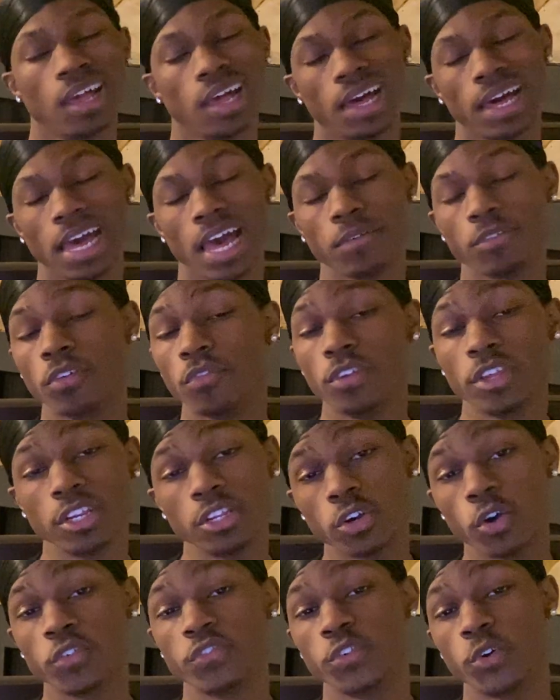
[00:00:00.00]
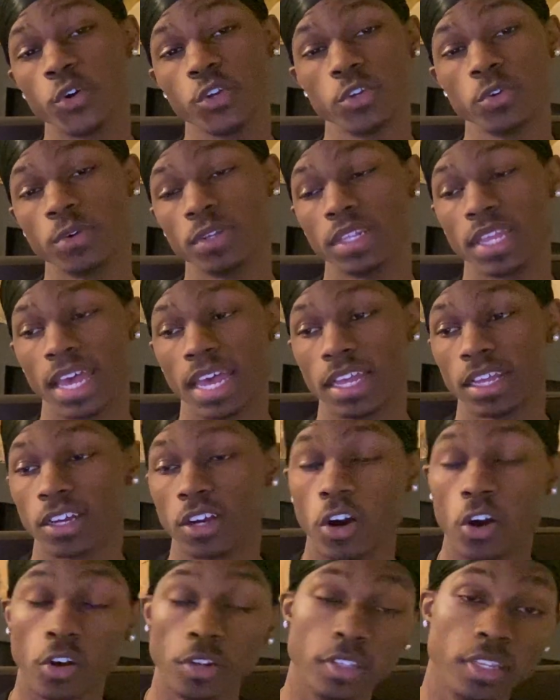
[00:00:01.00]
I have a video for you in that
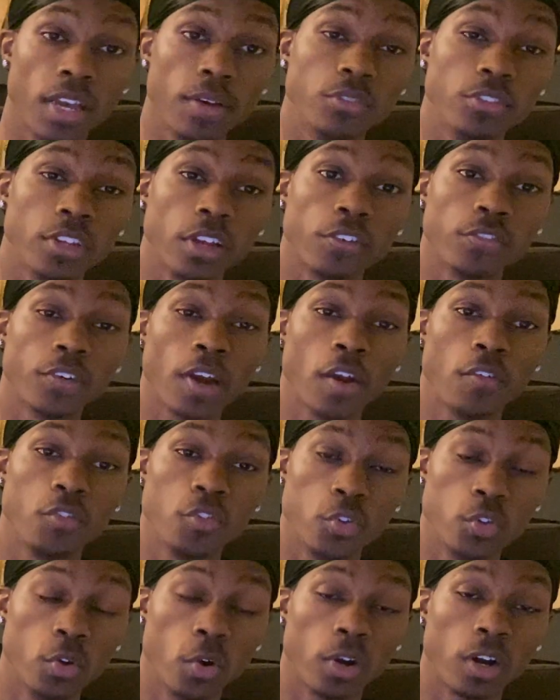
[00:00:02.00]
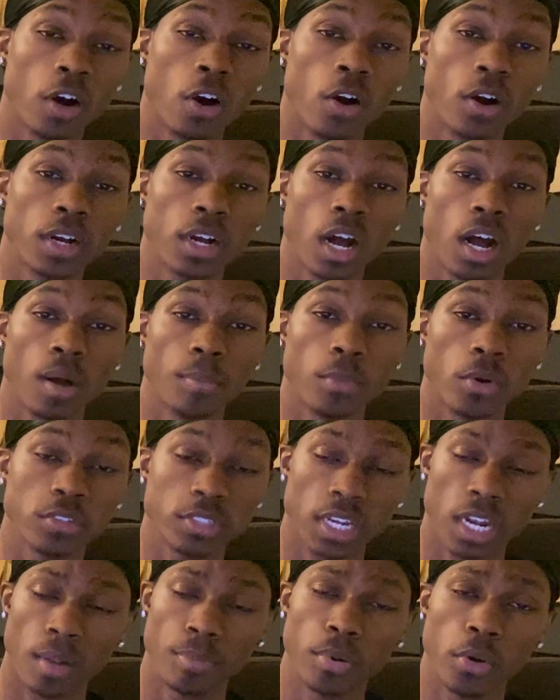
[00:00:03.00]
called Def Jam Fight from New York, all combos,
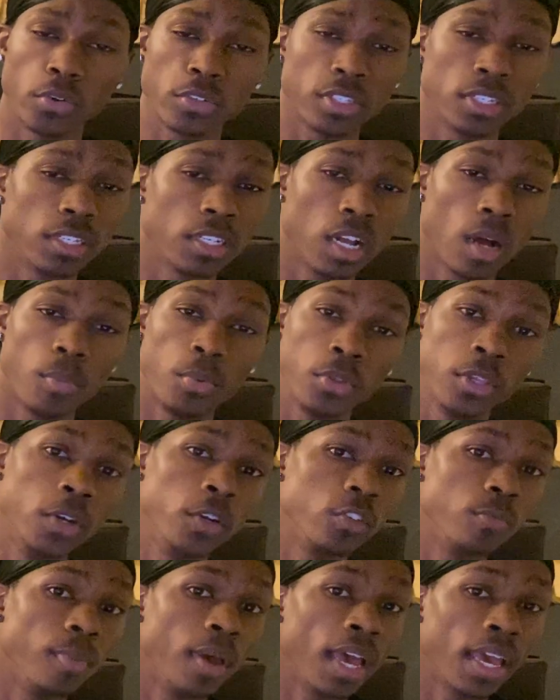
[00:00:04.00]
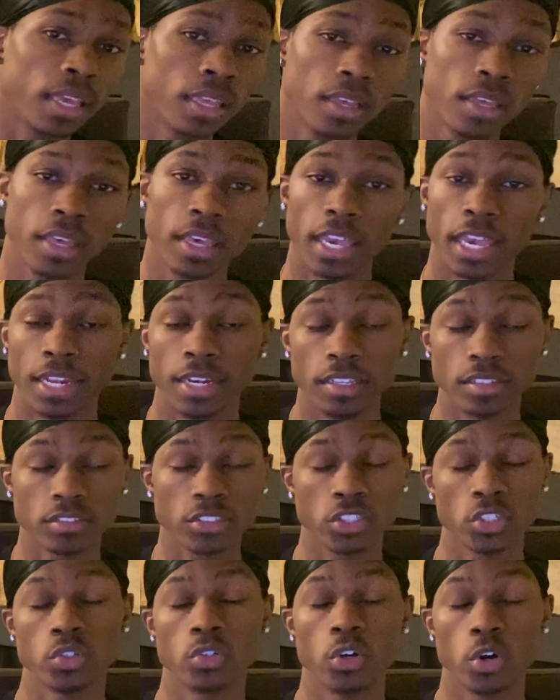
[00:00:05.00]
that I posted a couple years back, and it
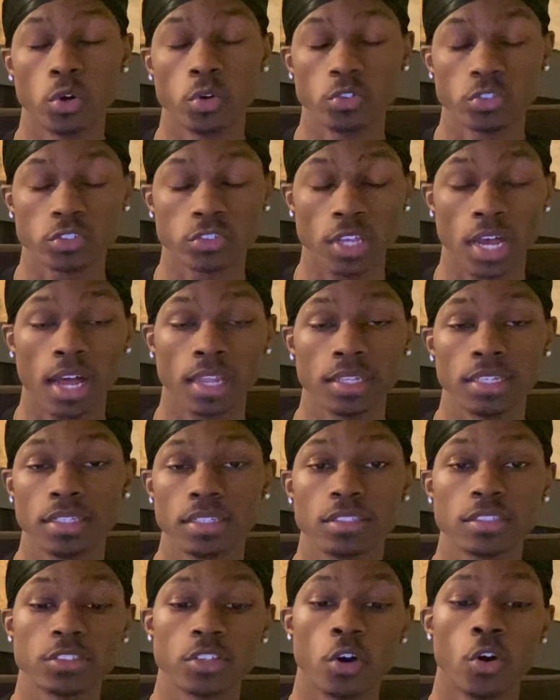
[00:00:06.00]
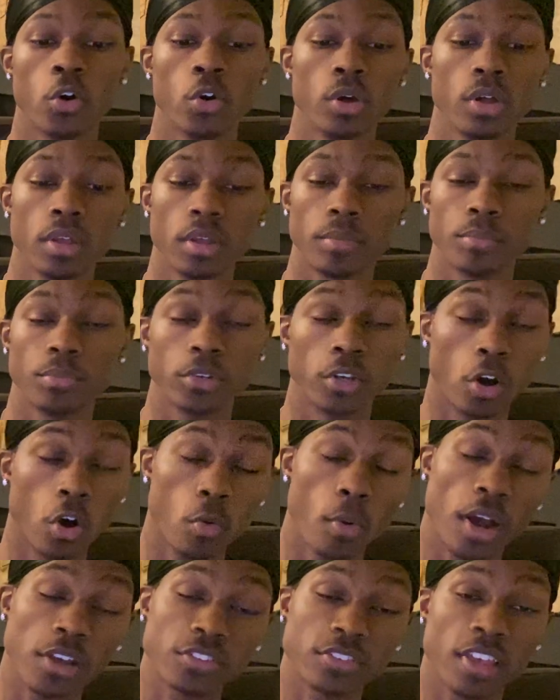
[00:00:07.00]
still holds solid. So go
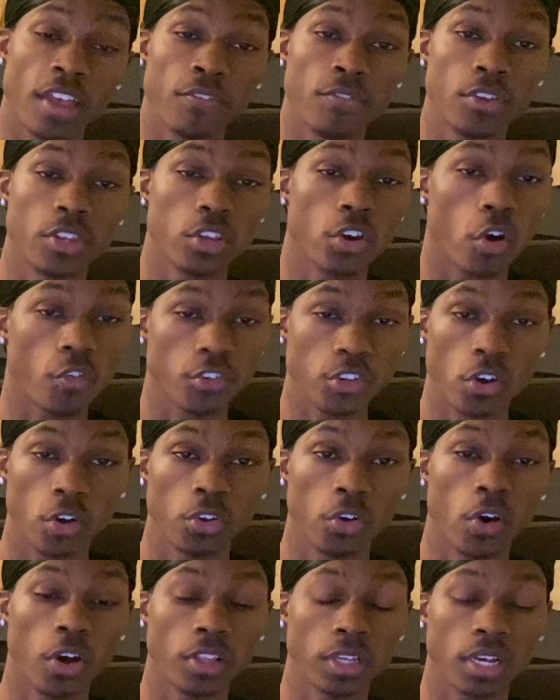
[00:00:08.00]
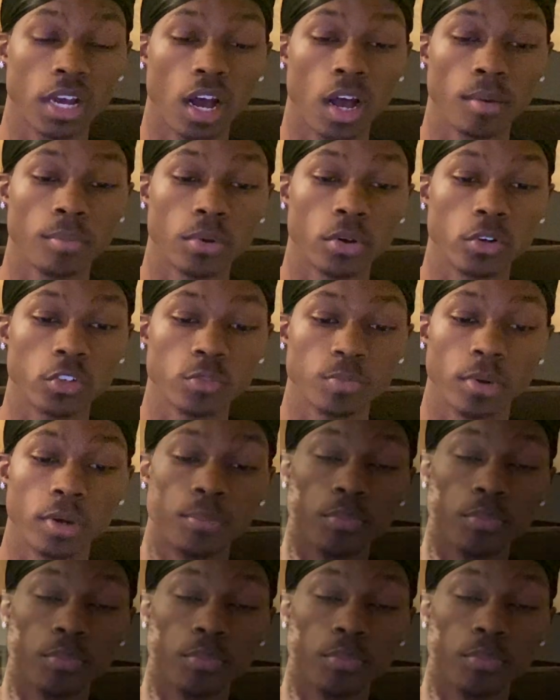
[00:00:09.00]
watch that video if you don't know all the combos, but